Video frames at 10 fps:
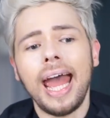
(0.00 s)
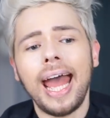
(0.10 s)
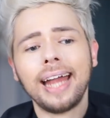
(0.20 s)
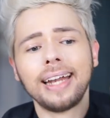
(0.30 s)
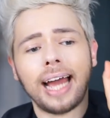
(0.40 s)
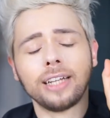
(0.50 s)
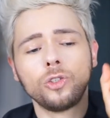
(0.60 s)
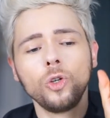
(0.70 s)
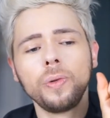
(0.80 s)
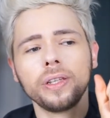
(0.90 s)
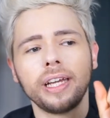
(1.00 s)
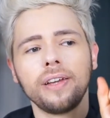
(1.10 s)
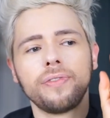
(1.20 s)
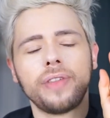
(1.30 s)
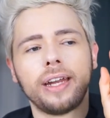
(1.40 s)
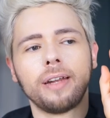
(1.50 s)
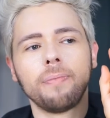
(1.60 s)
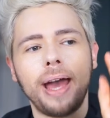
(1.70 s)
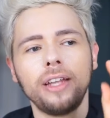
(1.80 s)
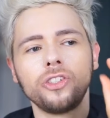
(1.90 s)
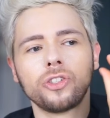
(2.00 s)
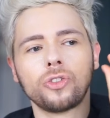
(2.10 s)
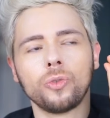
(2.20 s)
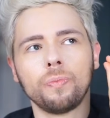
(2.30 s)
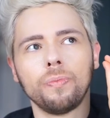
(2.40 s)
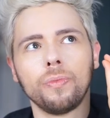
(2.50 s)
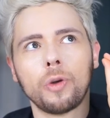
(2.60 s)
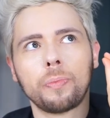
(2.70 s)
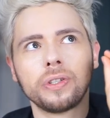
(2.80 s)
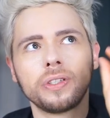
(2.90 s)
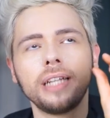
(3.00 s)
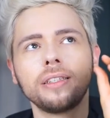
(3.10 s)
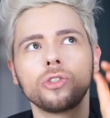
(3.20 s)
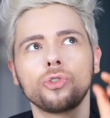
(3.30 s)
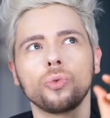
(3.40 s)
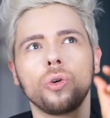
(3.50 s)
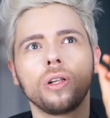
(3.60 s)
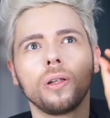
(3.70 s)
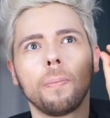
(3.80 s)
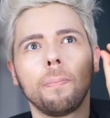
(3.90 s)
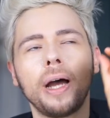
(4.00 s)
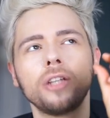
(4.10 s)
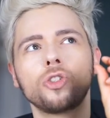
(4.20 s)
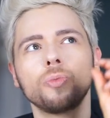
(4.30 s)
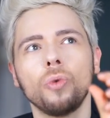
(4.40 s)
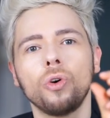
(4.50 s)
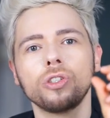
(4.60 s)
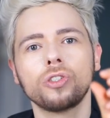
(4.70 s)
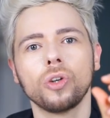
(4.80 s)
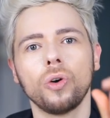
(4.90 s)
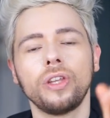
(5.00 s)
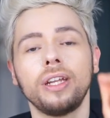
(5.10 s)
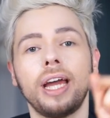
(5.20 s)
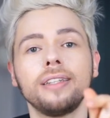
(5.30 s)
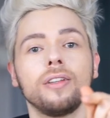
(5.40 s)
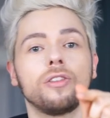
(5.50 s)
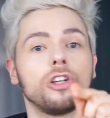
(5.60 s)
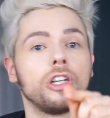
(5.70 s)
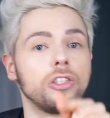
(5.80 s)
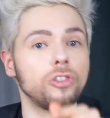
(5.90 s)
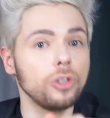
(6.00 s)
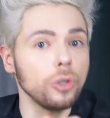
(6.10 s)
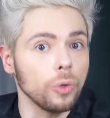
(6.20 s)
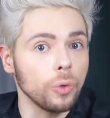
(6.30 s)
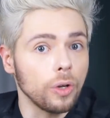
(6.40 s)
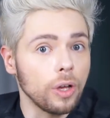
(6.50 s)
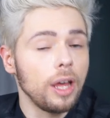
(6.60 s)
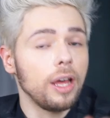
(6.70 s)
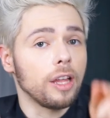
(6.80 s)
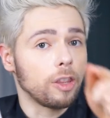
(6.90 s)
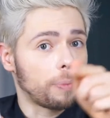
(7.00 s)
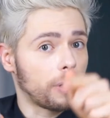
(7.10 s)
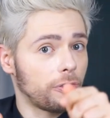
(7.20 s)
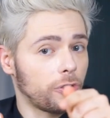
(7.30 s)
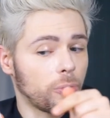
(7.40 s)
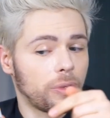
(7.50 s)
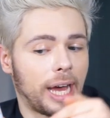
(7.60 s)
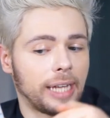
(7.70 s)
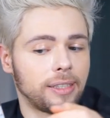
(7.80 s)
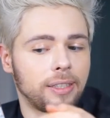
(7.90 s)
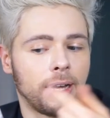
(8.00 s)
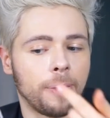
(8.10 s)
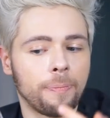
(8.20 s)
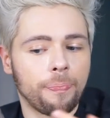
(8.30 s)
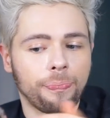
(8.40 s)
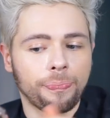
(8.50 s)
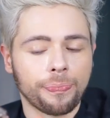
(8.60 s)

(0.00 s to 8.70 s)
And I do believe that it manages to represent a jewel much more so than nineteen thirty-two, the perfume that um,